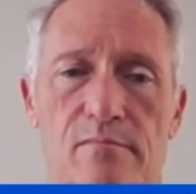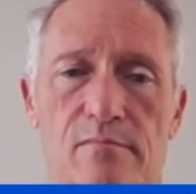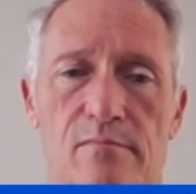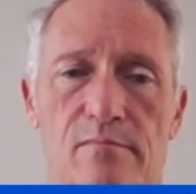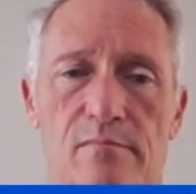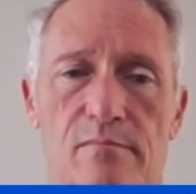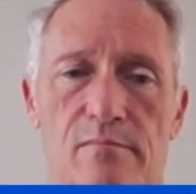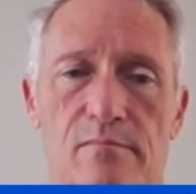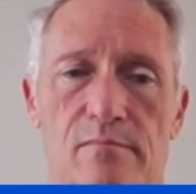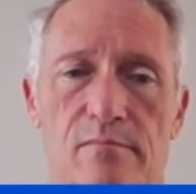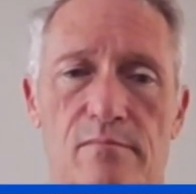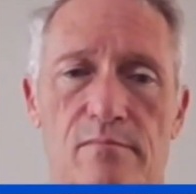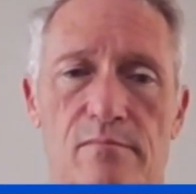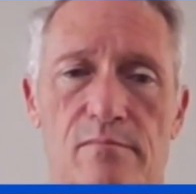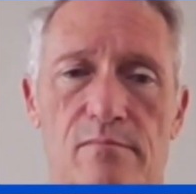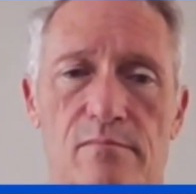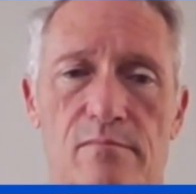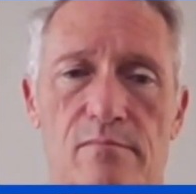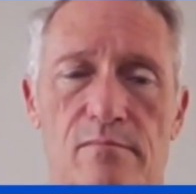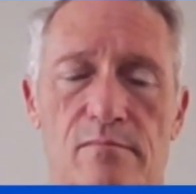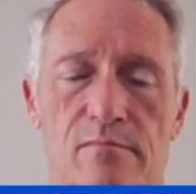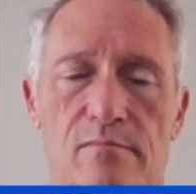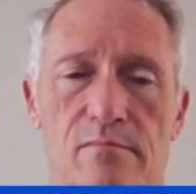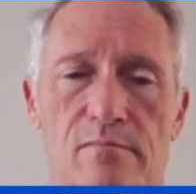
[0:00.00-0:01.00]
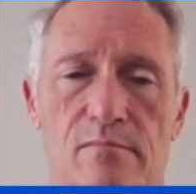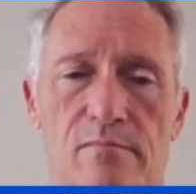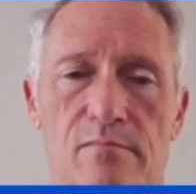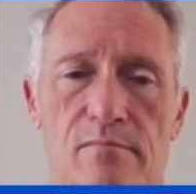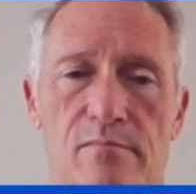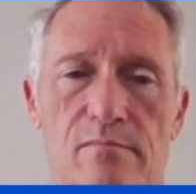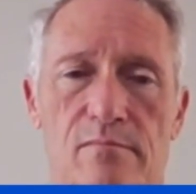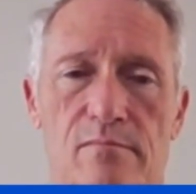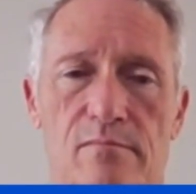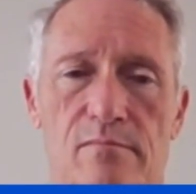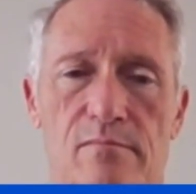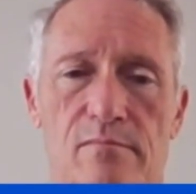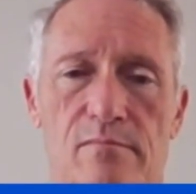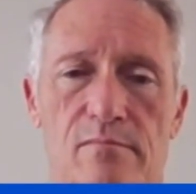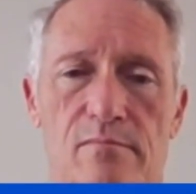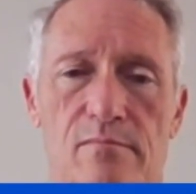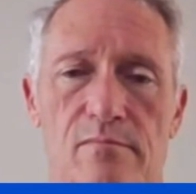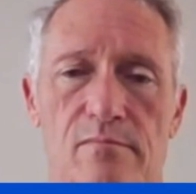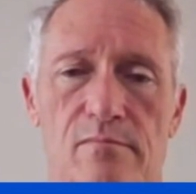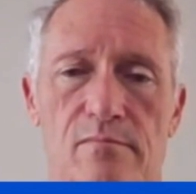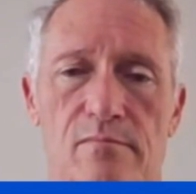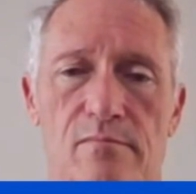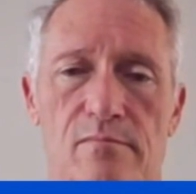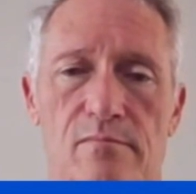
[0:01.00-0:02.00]

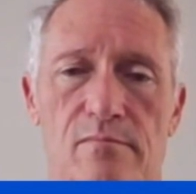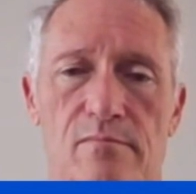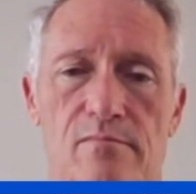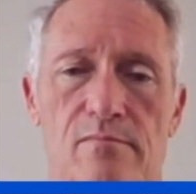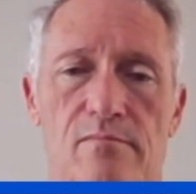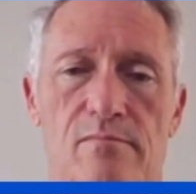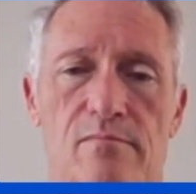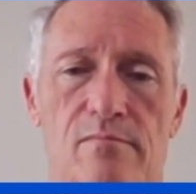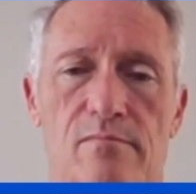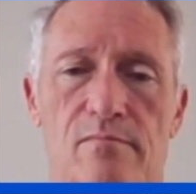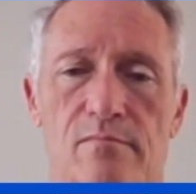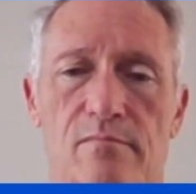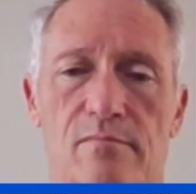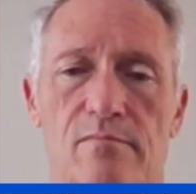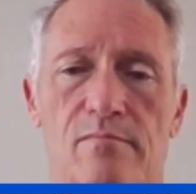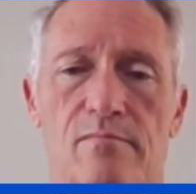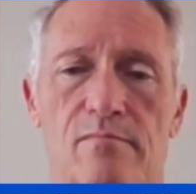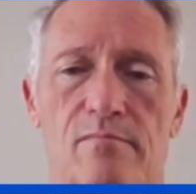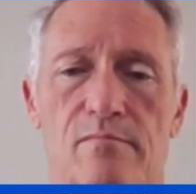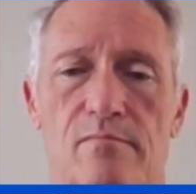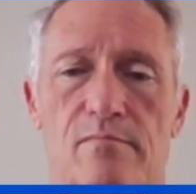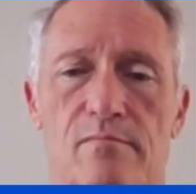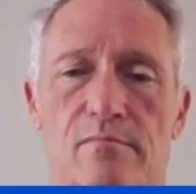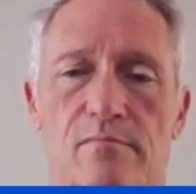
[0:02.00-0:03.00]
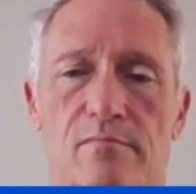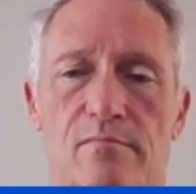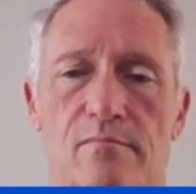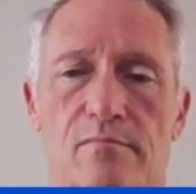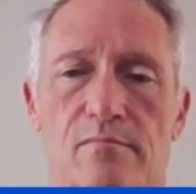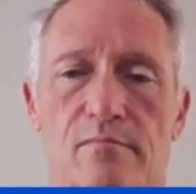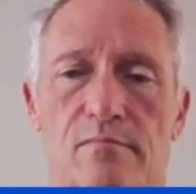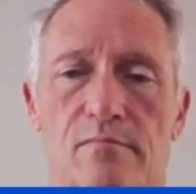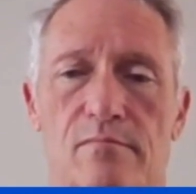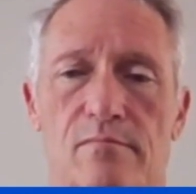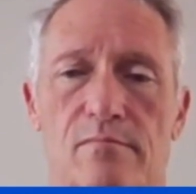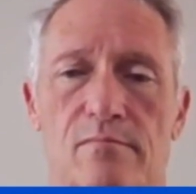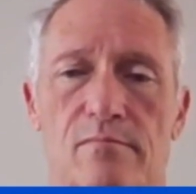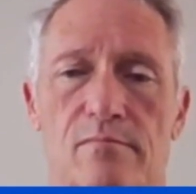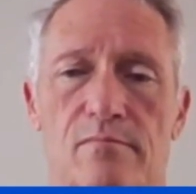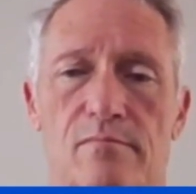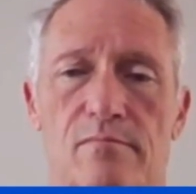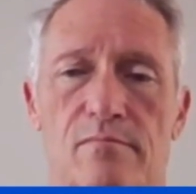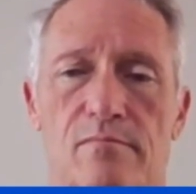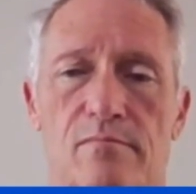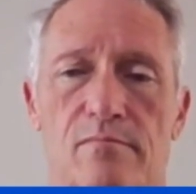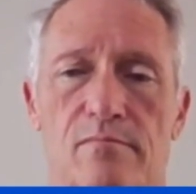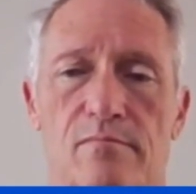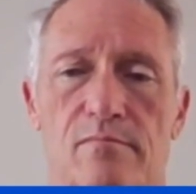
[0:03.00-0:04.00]

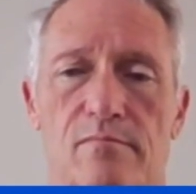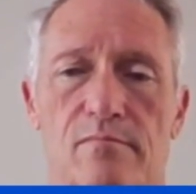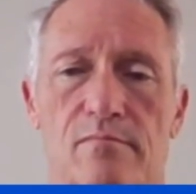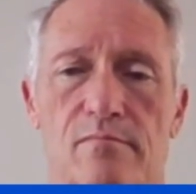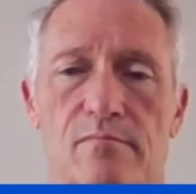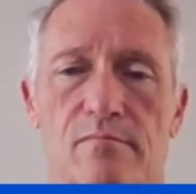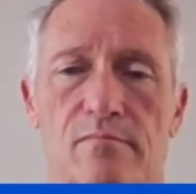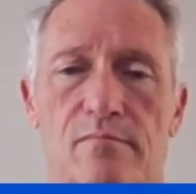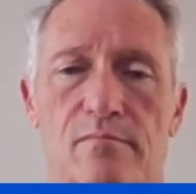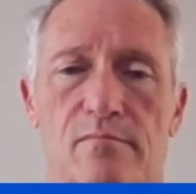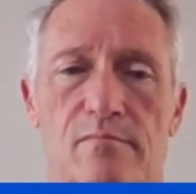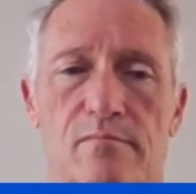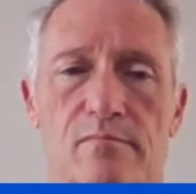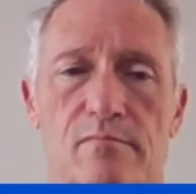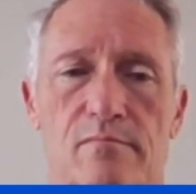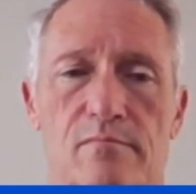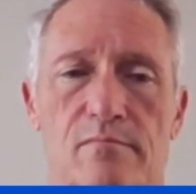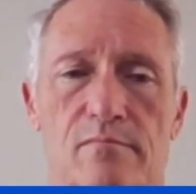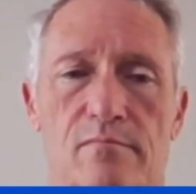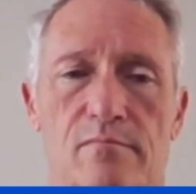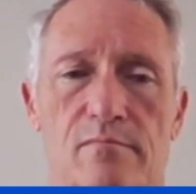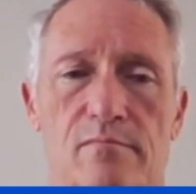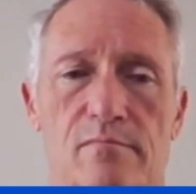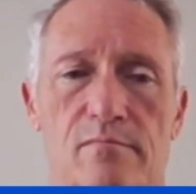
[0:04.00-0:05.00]
The person shown says nothing.